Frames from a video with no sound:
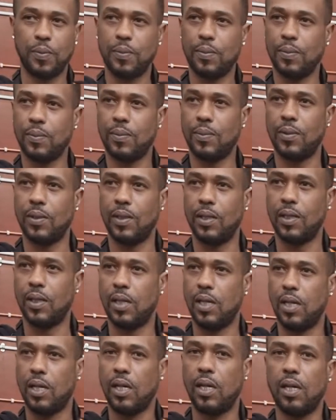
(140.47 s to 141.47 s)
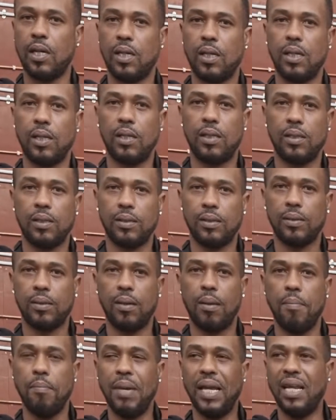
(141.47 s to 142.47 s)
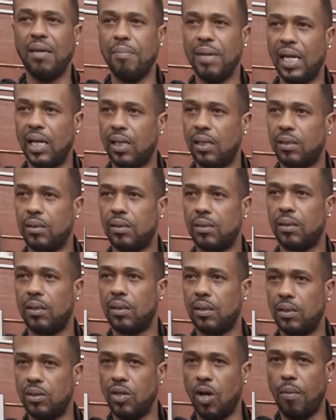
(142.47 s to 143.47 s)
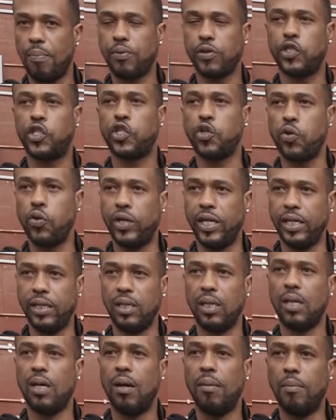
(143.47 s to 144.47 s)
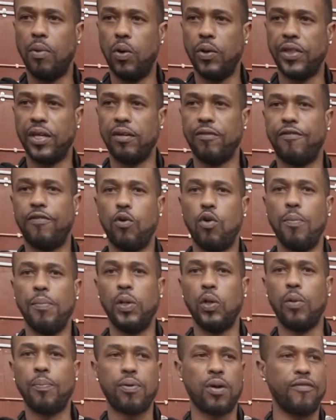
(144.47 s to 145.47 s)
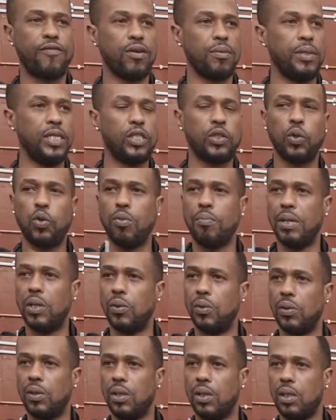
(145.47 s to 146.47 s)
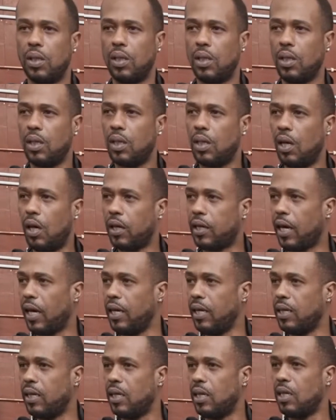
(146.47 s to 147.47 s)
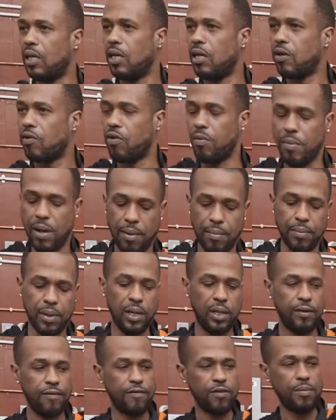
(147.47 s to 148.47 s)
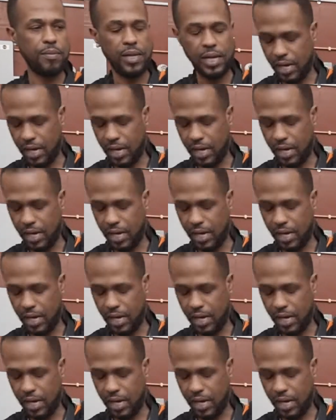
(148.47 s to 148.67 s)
Yeah. Sorry, other way around, yeah. No, millimeters. Not protruding more than 4 mil, preferably 2 mil. Okay? Remember, from